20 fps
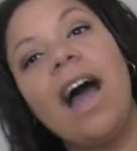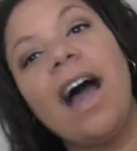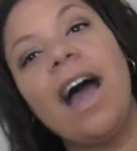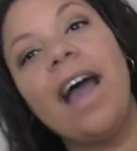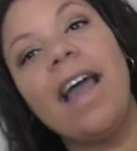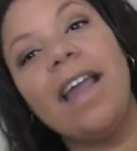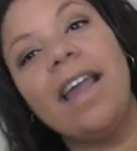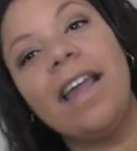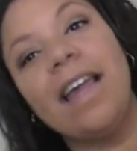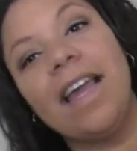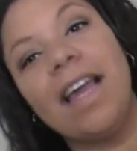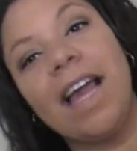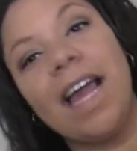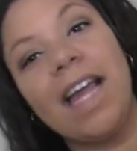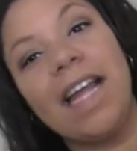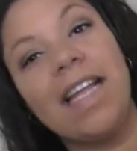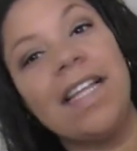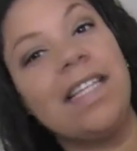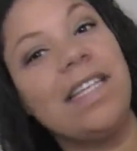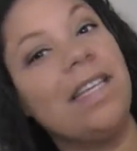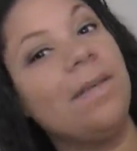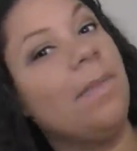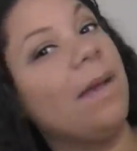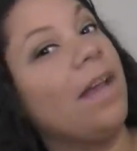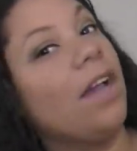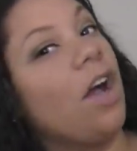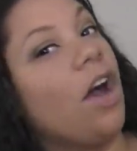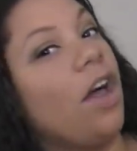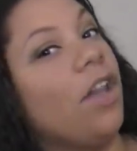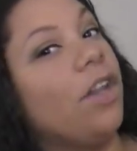I, I can see
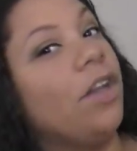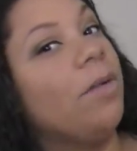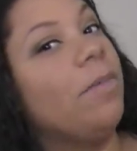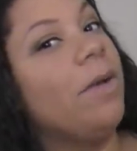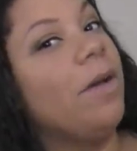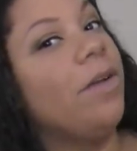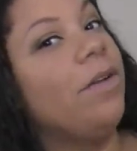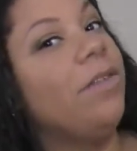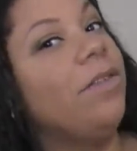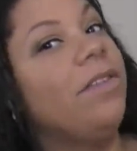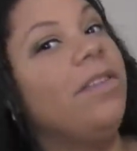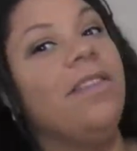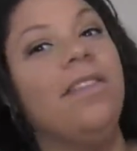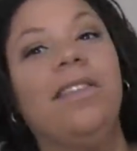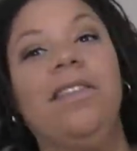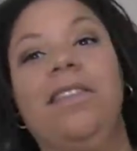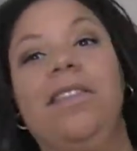my collarbone.